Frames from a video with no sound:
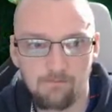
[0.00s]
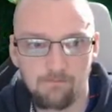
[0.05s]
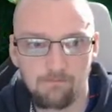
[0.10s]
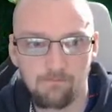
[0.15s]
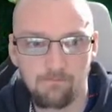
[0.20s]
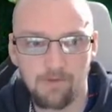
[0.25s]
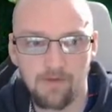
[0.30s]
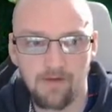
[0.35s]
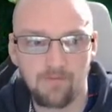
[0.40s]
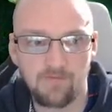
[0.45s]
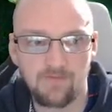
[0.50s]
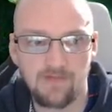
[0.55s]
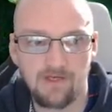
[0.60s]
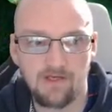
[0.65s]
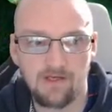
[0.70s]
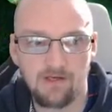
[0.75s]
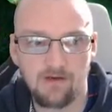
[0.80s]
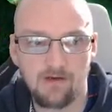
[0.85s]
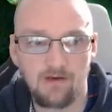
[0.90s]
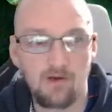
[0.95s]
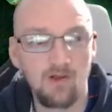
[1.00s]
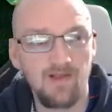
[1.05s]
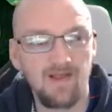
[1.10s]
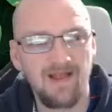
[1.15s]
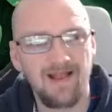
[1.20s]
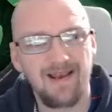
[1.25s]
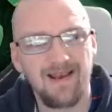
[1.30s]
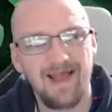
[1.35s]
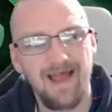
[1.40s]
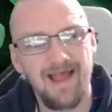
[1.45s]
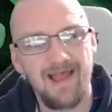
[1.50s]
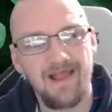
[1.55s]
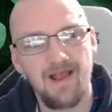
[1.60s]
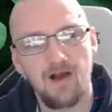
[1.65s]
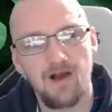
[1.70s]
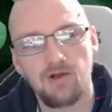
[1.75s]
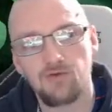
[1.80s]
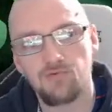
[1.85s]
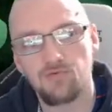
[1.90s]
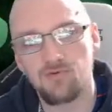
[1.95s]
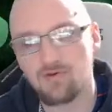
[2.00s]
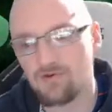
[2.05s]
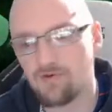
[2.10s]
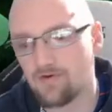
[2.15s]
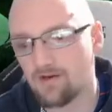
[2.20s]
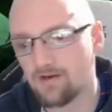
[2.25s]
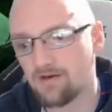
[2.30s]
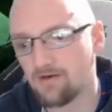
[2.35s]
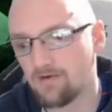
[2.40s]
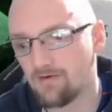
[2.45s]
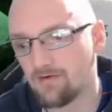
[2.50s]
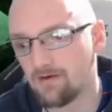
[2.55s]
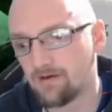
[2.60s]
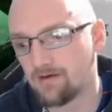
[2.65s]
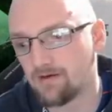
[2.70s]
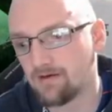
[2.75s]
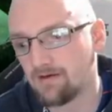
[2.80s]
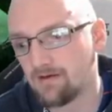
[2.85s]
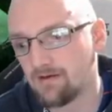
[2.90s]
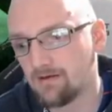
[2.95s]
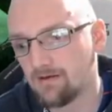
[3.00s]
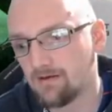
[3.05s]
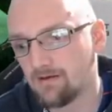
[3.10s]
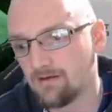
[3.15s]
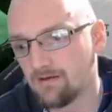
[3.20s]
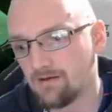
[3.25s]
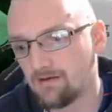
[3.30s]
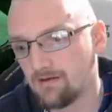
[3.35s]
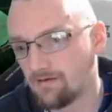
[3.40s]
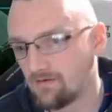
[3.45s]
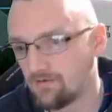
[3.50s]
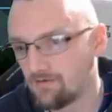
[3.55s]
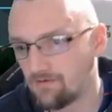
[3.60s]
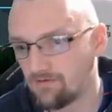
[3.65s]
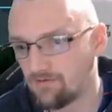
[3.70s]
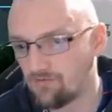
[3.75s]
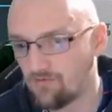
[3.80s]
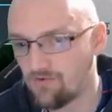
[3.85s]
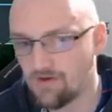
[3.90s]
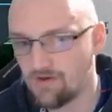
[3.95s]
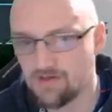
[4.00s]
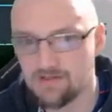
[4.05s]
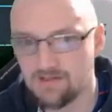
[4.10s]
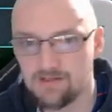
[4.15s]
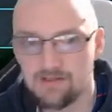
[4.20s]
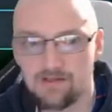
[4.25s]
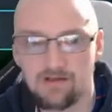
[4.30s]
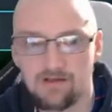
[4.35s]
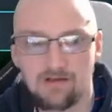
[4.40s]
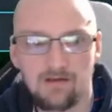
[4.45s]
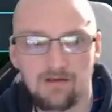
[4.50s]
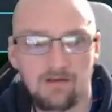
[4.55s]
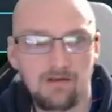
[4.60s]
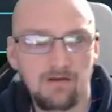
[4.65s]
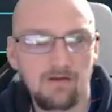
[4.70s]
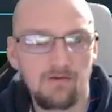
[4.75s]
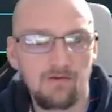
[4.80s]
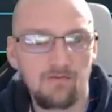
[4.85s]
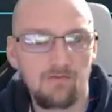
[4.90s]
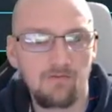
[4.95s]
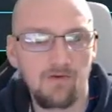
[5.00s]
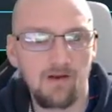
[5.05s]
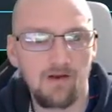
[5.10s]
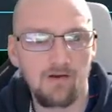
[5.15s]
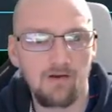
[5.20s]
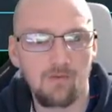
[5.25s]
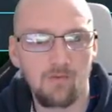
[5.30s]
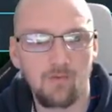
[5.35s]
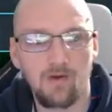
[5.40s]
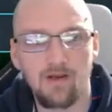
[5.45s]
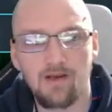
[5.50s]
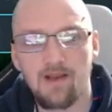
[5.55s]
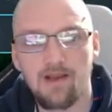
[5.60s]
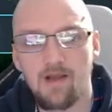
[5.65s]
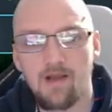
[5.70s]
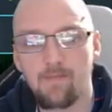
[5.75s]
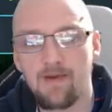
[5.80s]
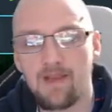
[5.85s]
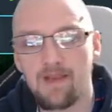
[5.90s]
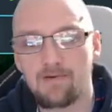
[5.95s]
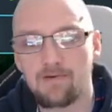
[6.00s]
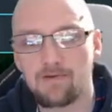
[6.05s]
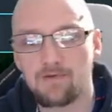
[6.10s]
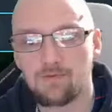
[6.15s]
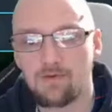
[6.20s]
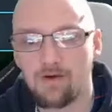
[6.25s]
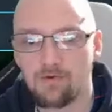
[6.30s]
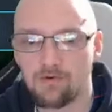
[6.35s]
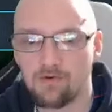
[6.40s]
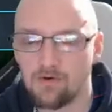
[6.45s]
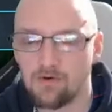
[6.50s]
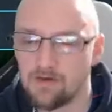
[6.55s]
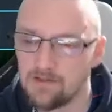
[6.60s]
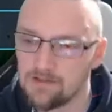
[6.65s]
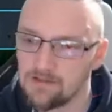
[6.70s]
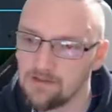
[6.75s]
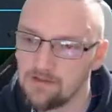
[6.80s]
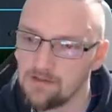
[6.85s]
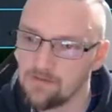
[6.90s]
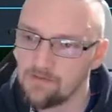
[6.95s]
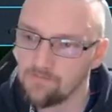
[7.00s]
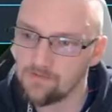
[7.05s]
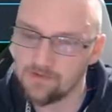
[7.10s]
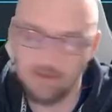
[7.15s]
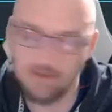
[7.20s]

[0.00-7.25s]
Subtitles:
but obviously I don't. Look at that, 899, crazy. Right, look, we're going to come in here as well, guys, because I